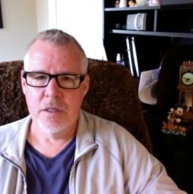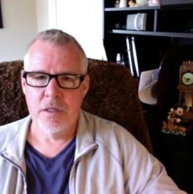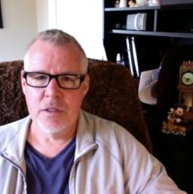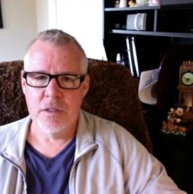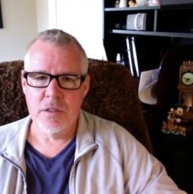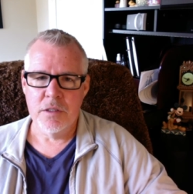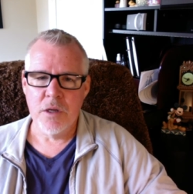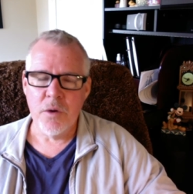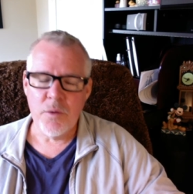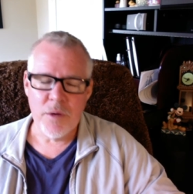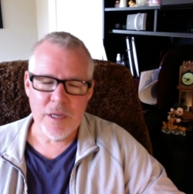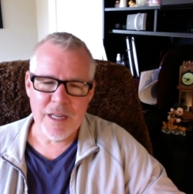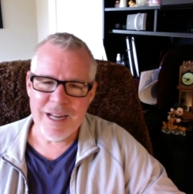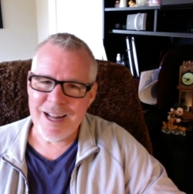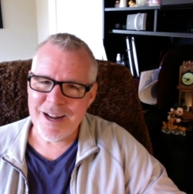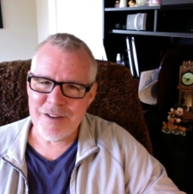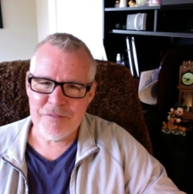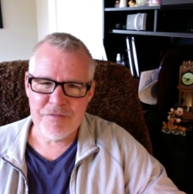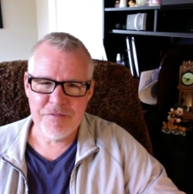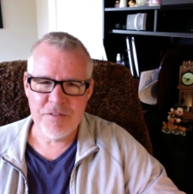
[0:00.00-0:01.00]
Don't get
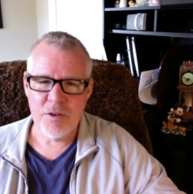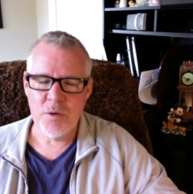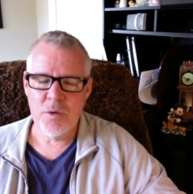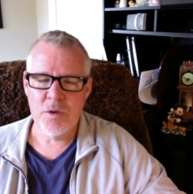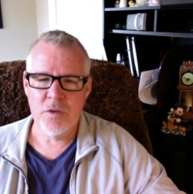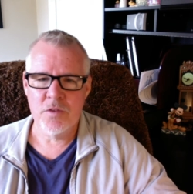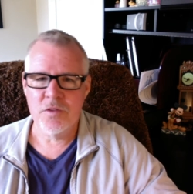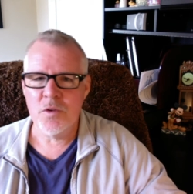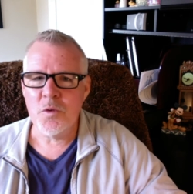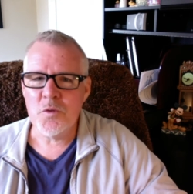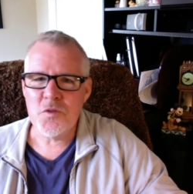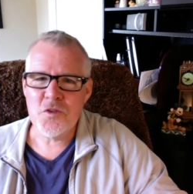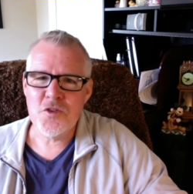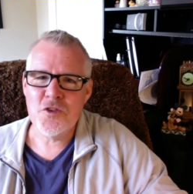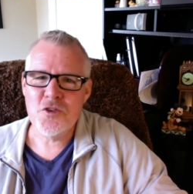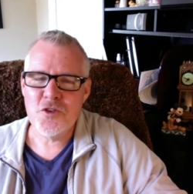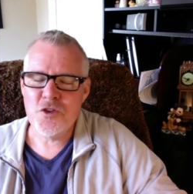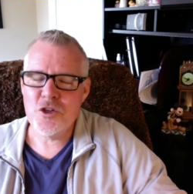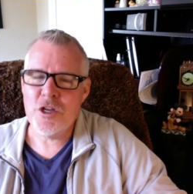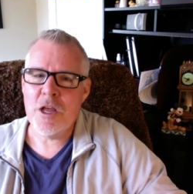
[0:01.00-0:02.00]
out of focus. Don't
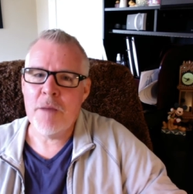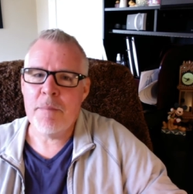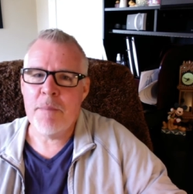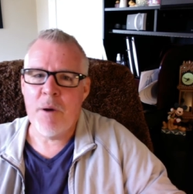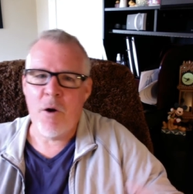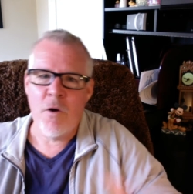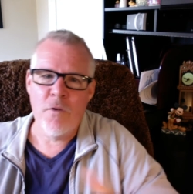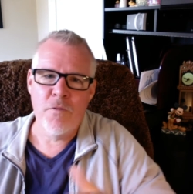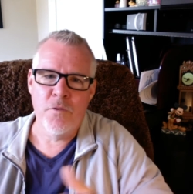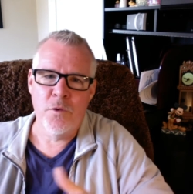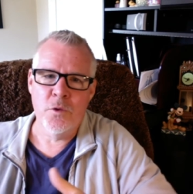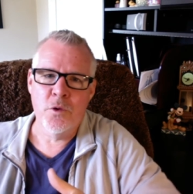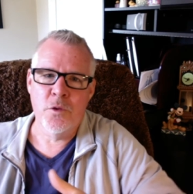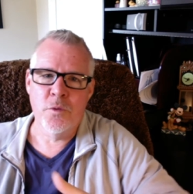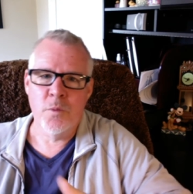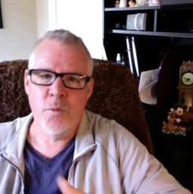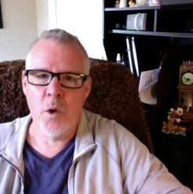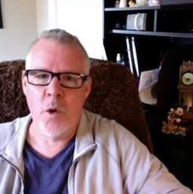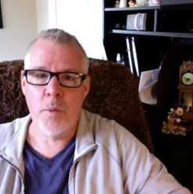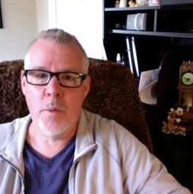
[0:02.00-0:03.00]
step off onto the
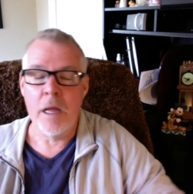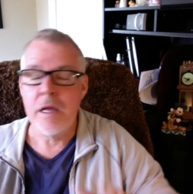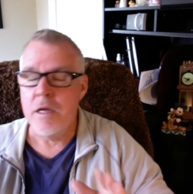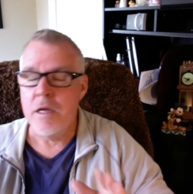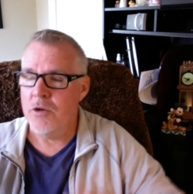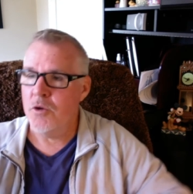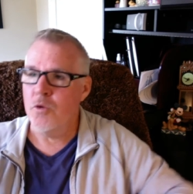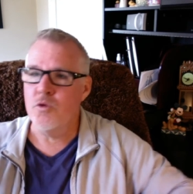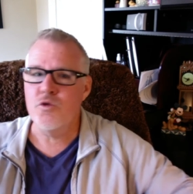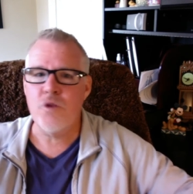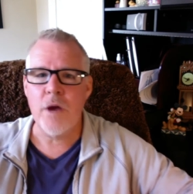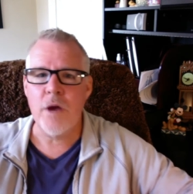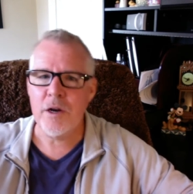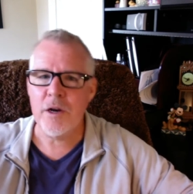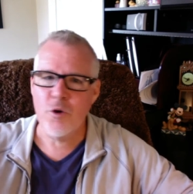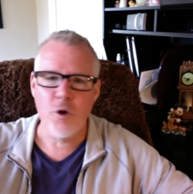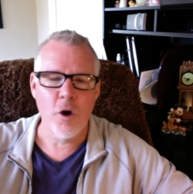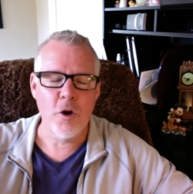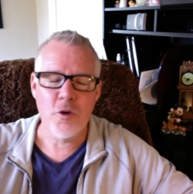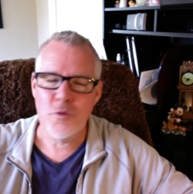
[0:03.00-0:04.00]
wrong path. Don't try to
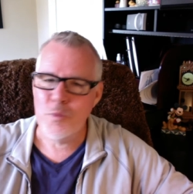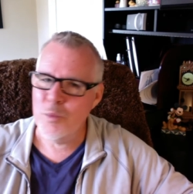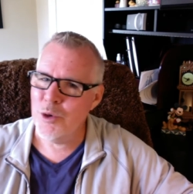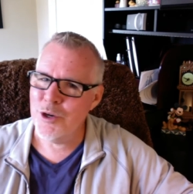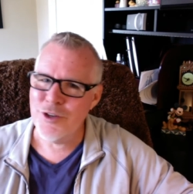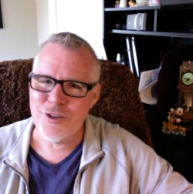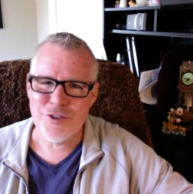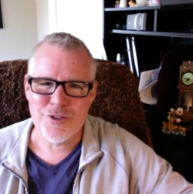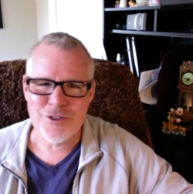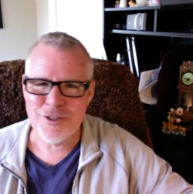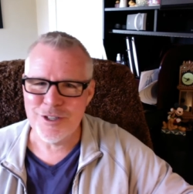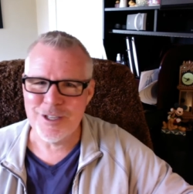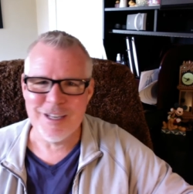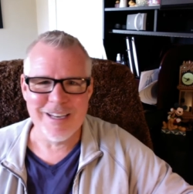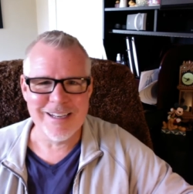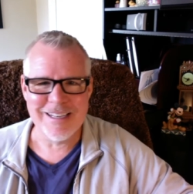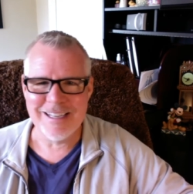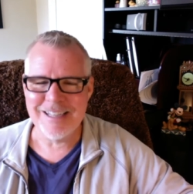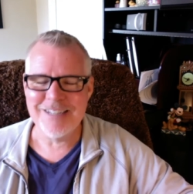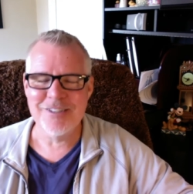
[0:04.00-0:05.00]
cross bridges till
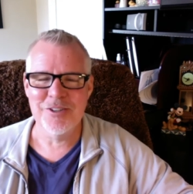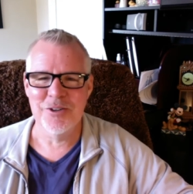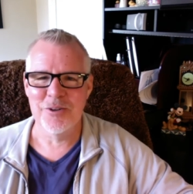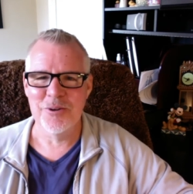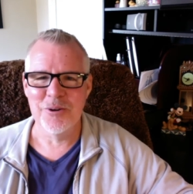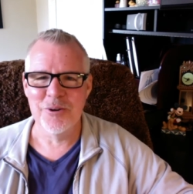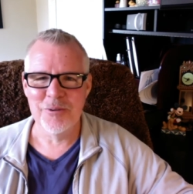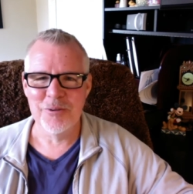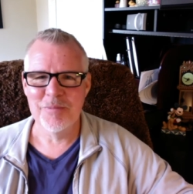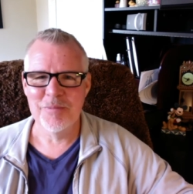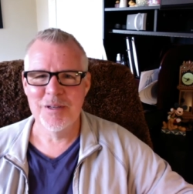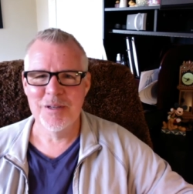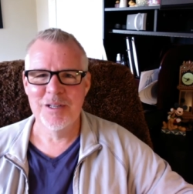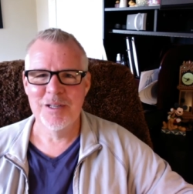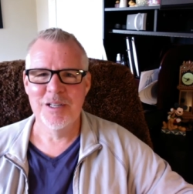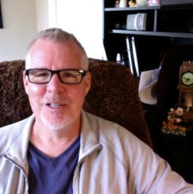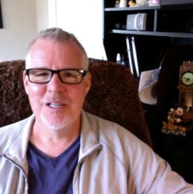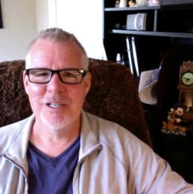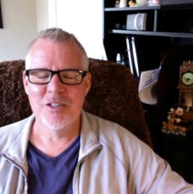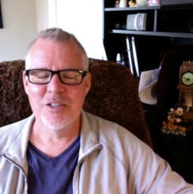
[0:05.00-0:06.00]
you get to them.
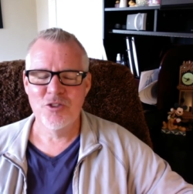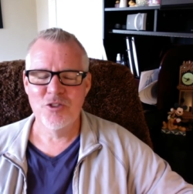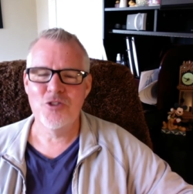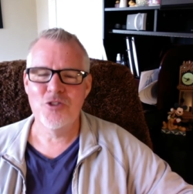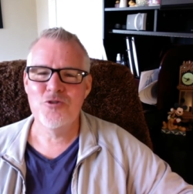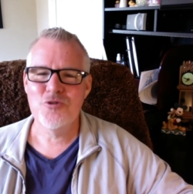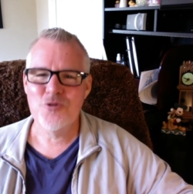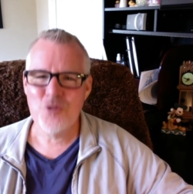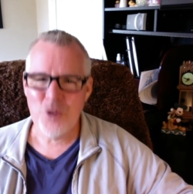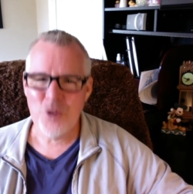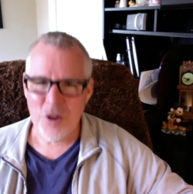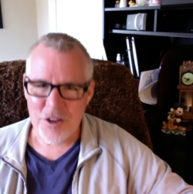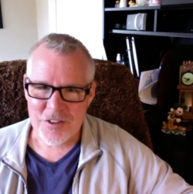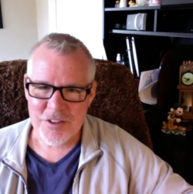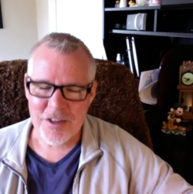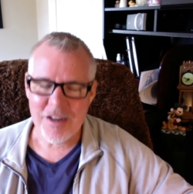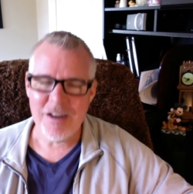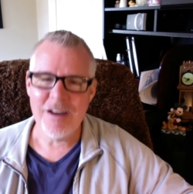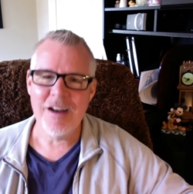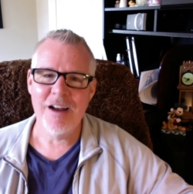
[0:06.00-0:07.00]
Just
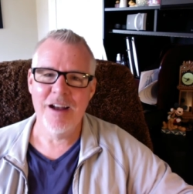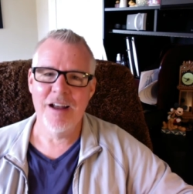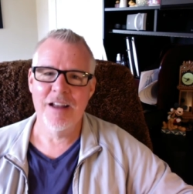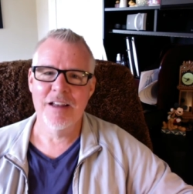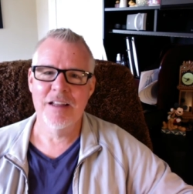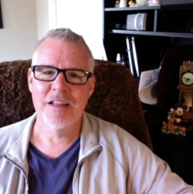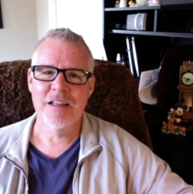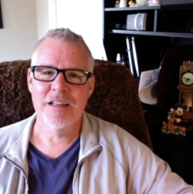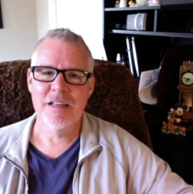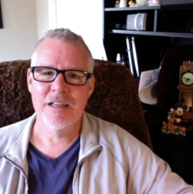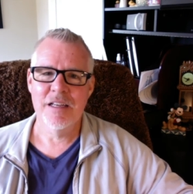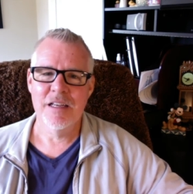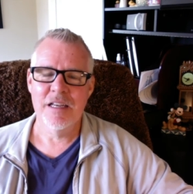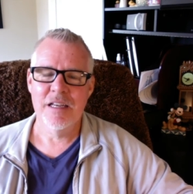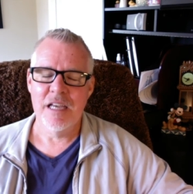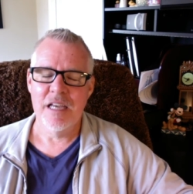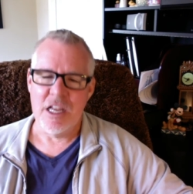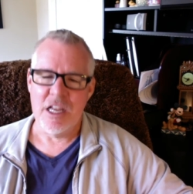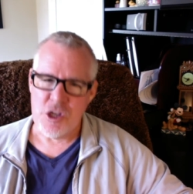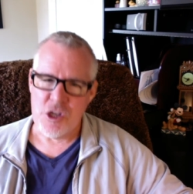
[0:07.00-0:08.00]
trust God
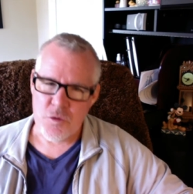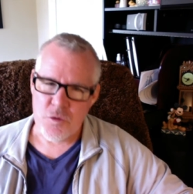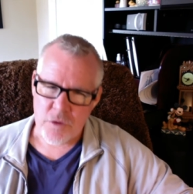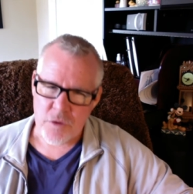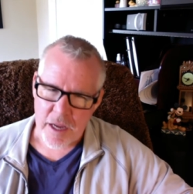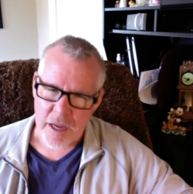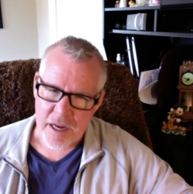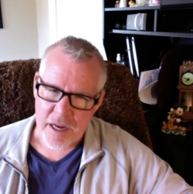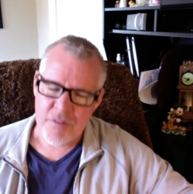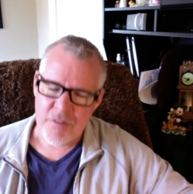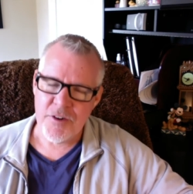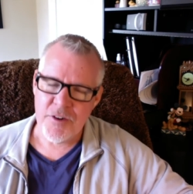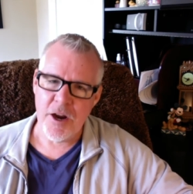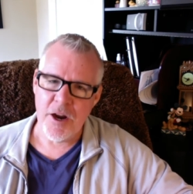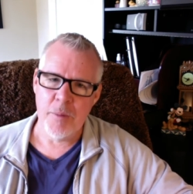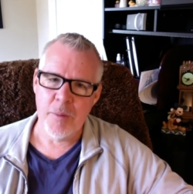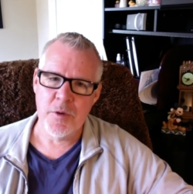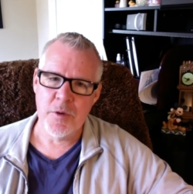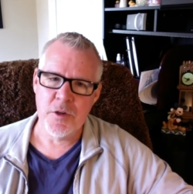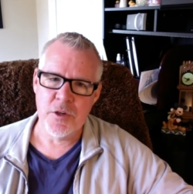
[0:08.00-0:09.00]
and use every
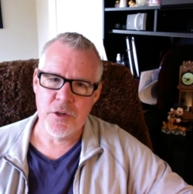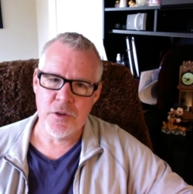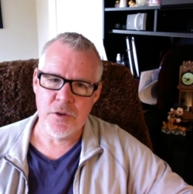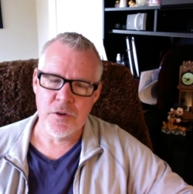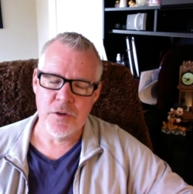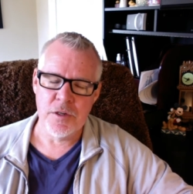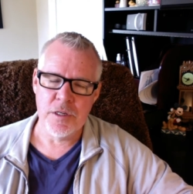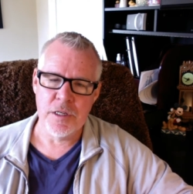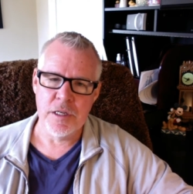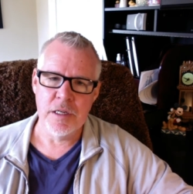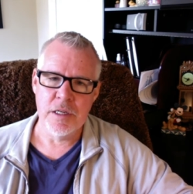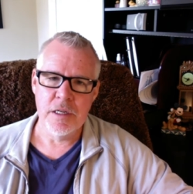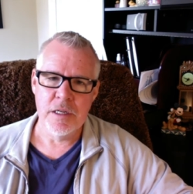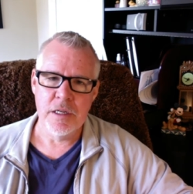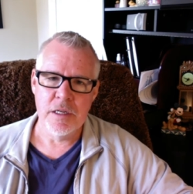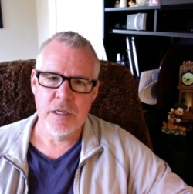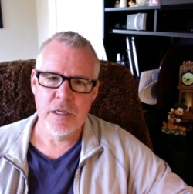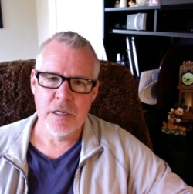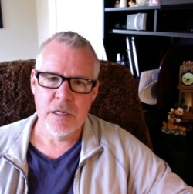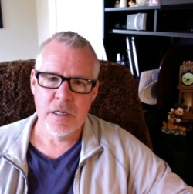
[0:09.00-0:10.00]
opportunity
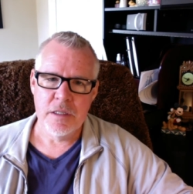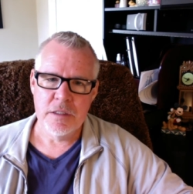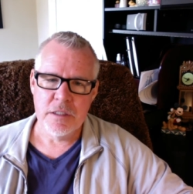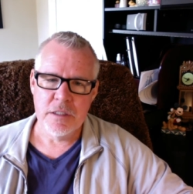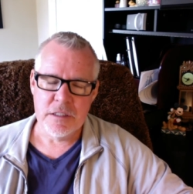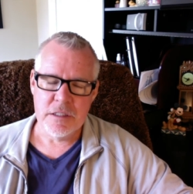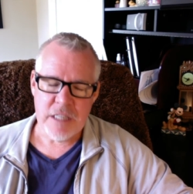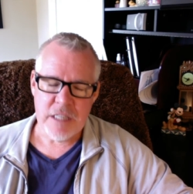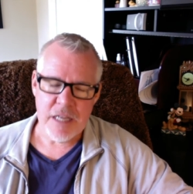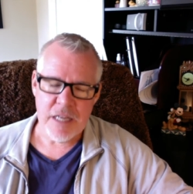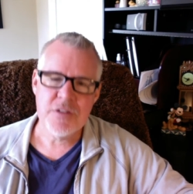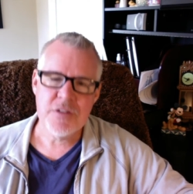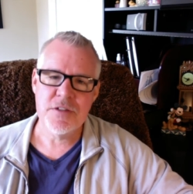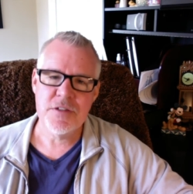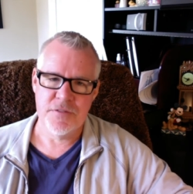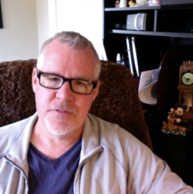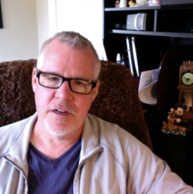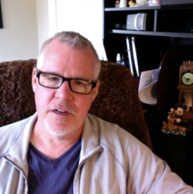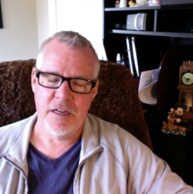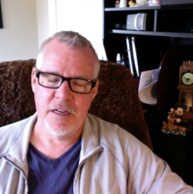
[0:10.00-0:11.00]
to
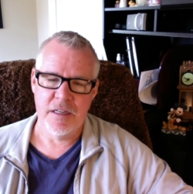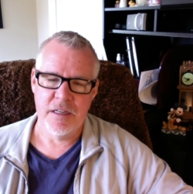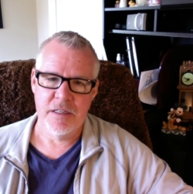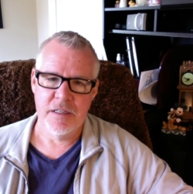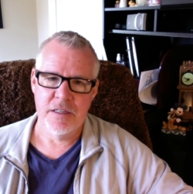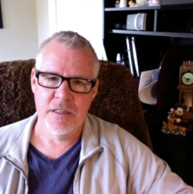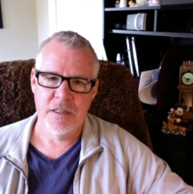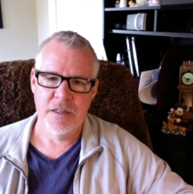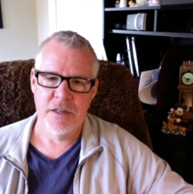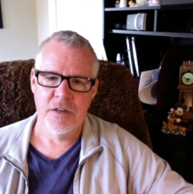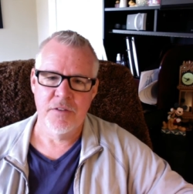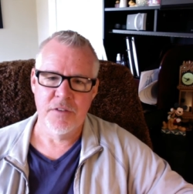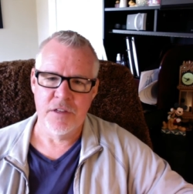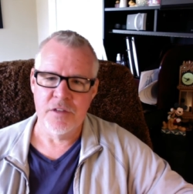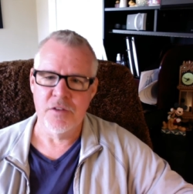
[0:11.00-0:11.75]
testify of his